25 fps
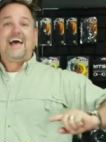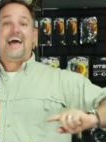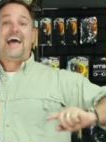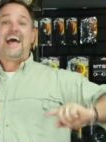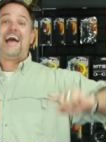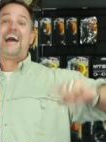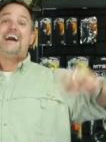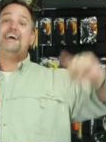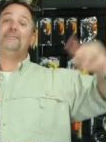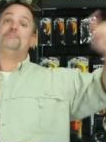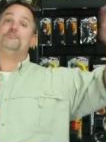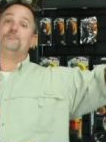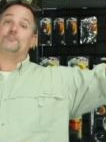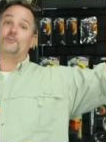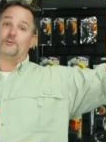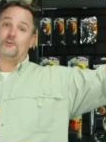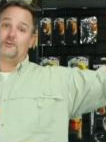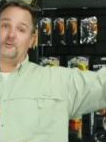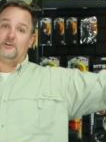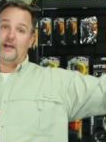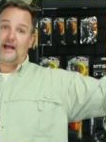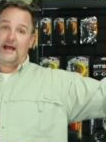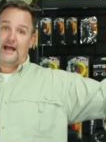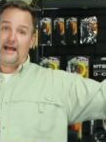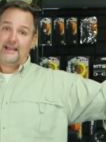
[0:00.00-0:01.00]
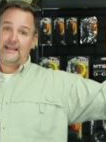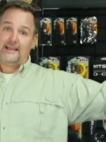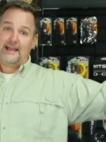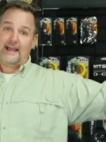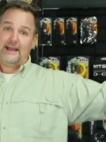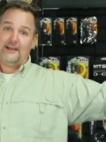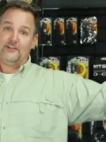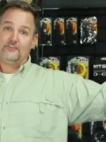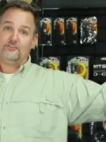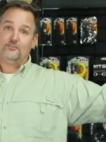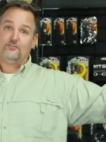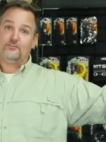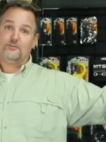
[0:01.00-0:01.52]
after I
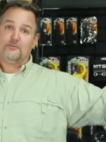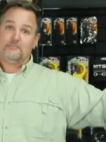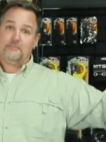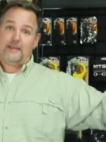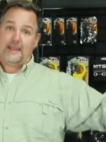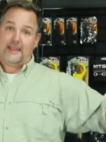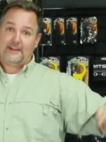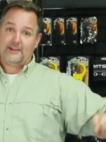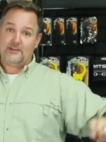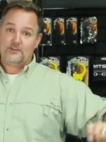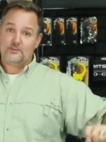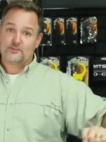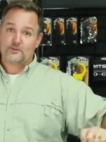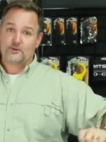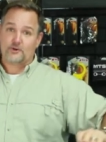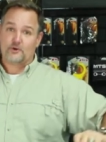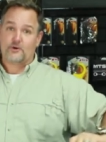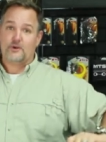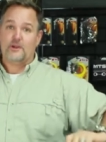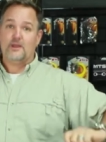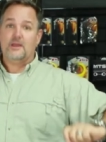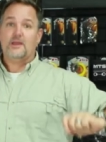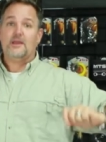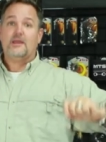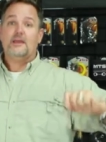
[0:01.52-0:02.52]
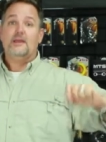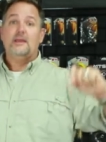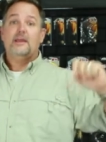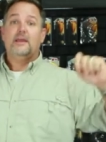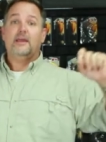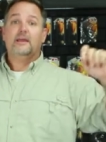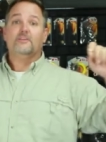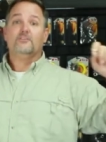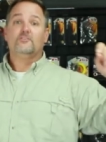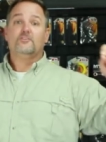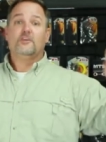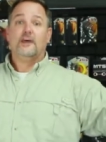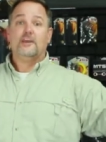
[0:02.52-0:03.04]
got to the manager
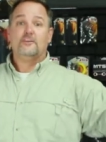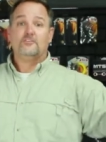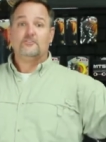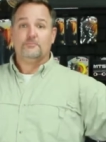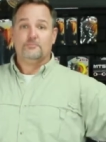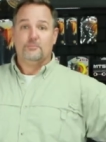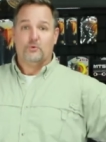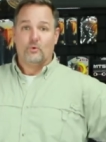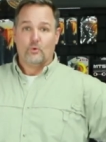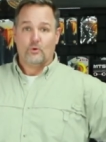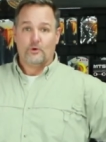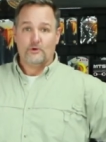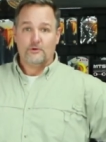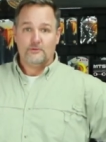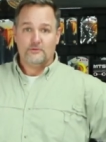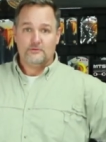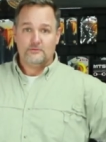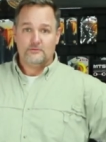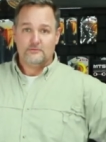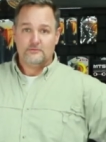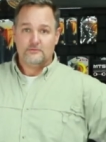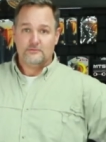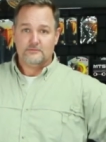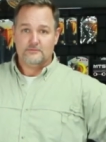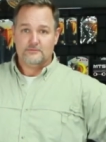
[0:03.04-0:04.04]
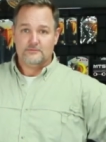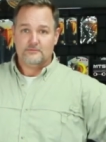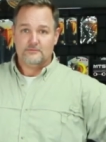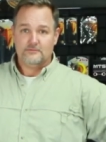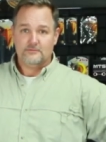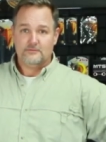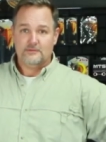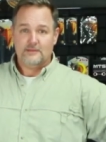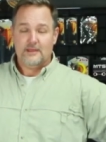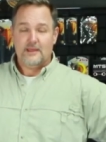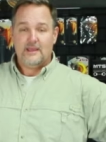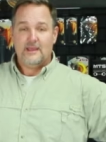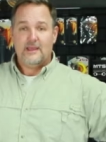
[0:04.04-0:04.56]
in tech support.
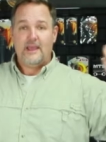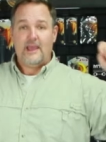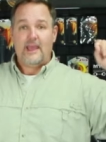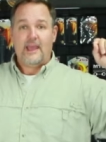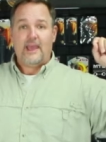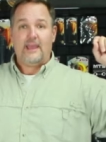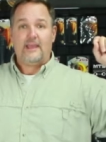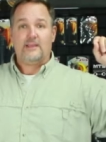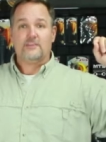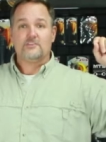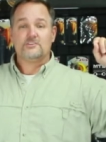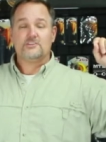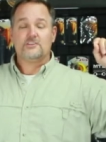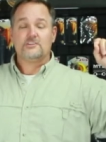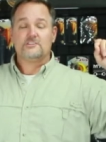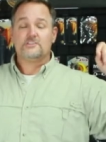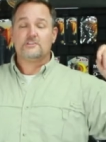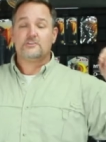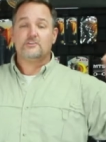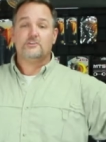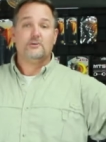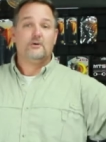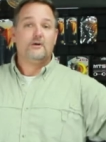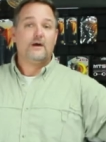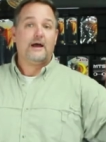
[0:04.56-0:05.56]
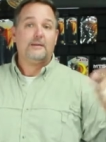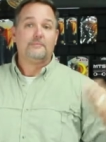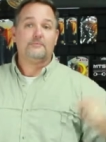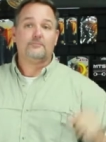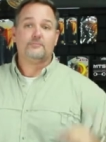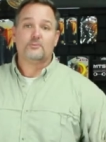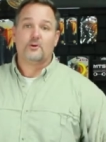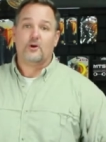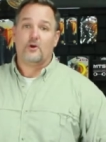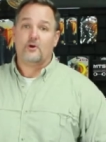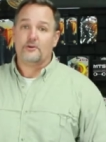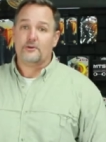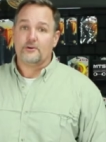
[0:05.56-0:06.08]
And she said, you know, I'm
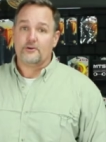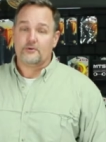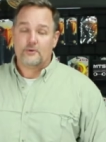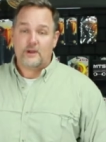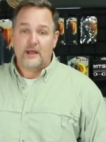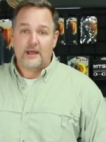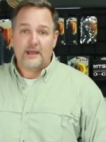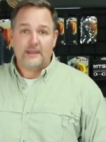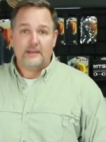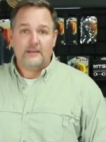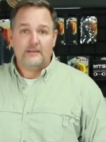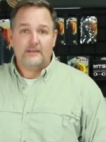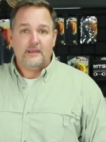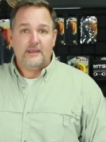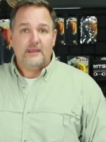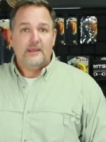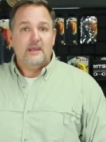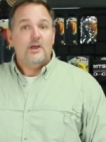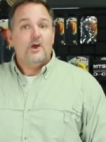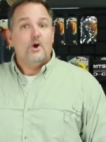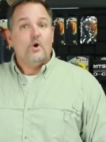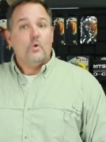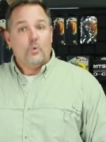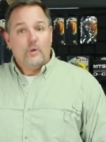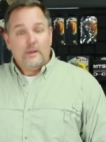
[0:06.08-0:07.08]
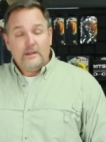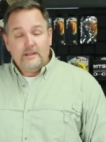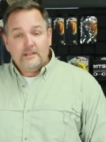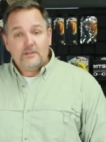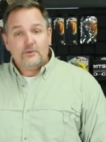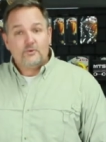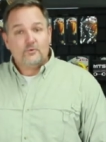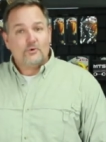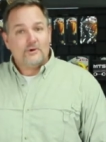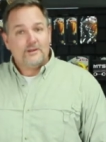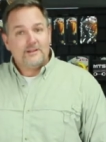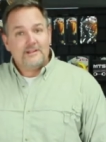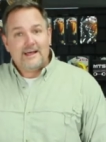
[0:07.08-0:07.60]
sorry, you're right. We
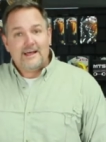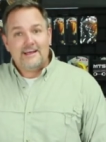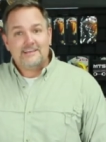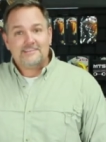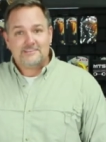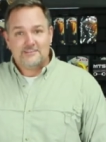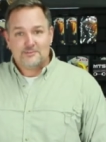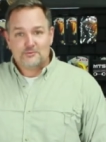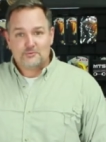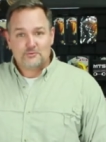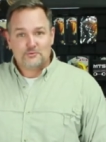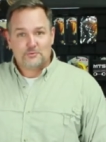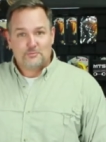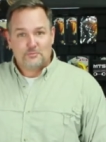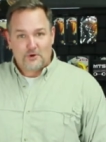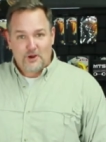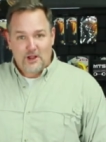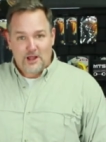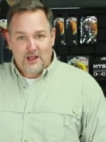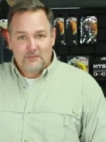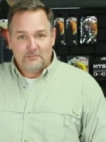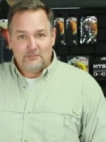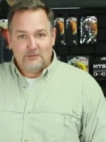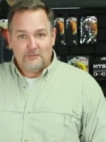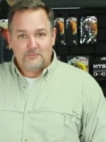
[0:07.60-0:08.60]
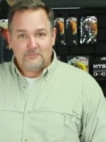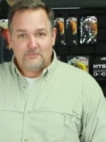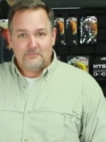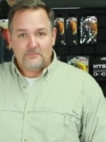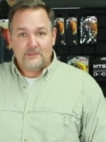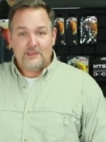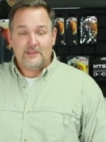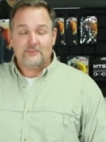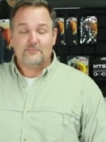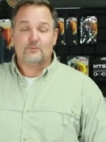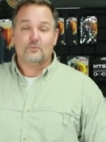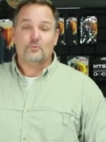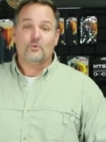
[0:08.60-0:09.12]
didn't realize this was a problem.
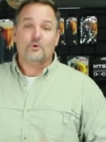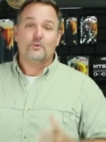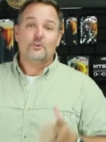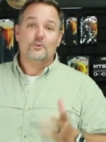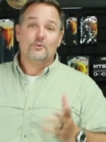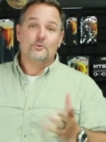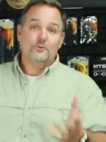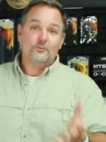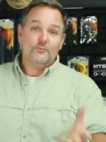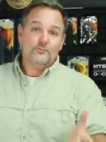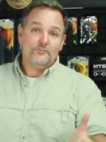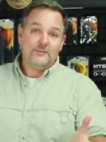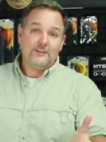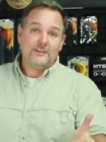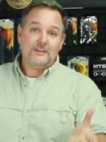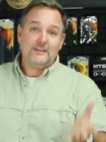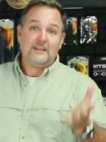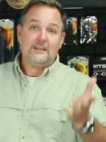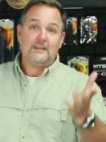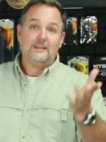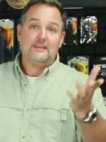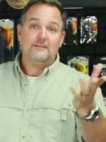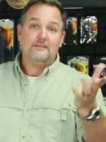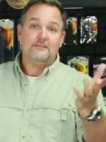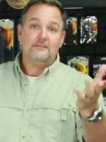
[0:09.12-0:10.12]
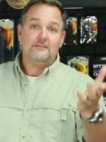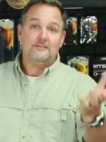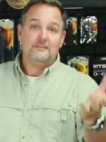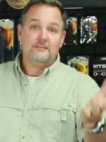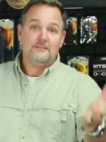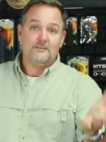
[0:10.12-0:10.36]
I said, well, you're sending